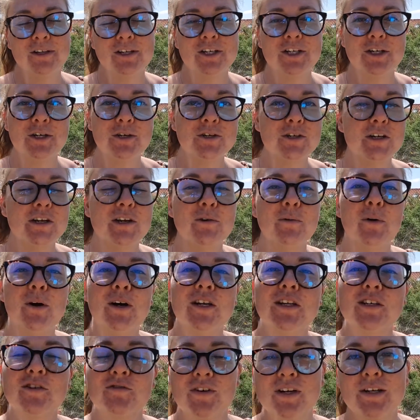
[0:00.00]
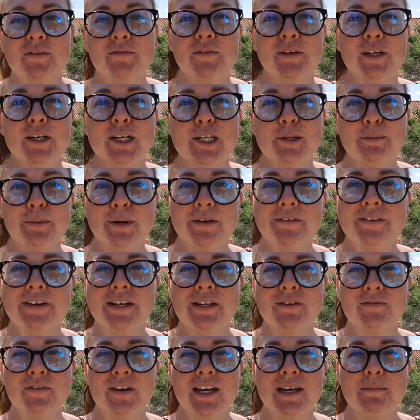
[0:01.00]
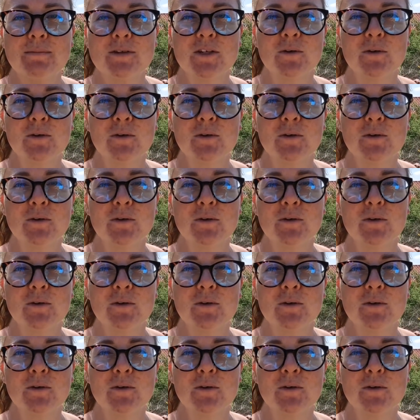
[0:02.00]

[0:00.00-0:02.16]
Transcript: It's usually quite a stressful experience for him.